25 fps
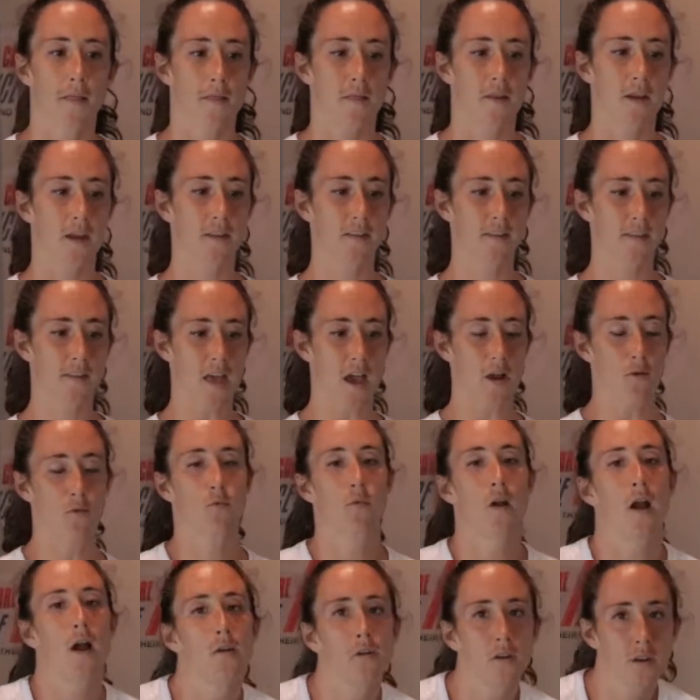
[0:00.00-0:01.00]
It's that
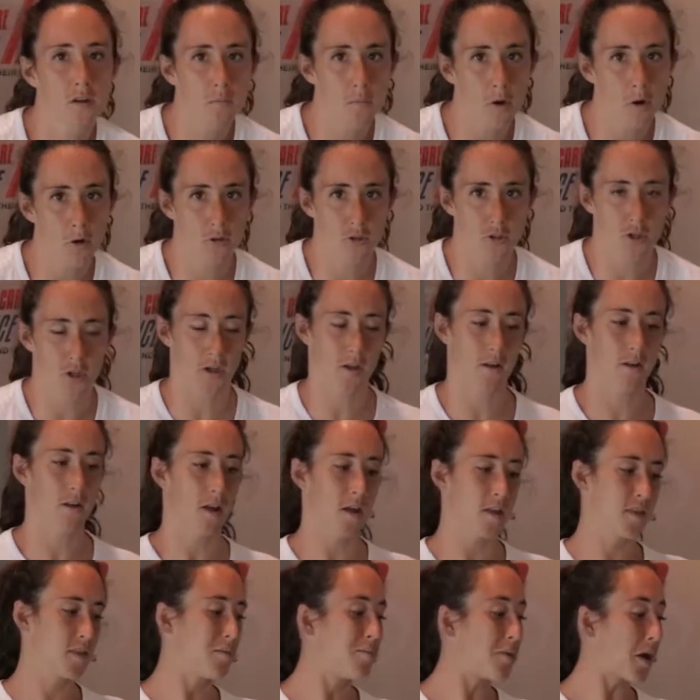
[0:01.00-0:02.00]
rounding motion
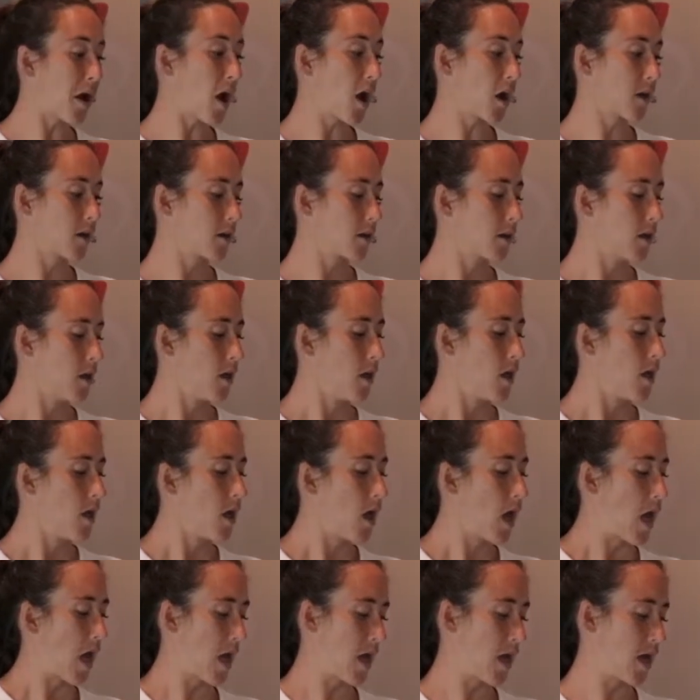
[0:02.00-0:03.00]
in the back
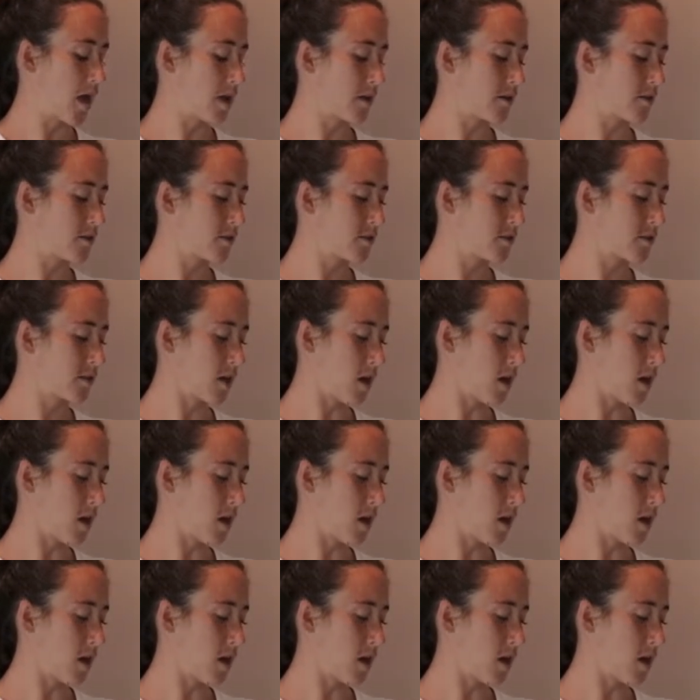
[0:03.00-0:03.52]
and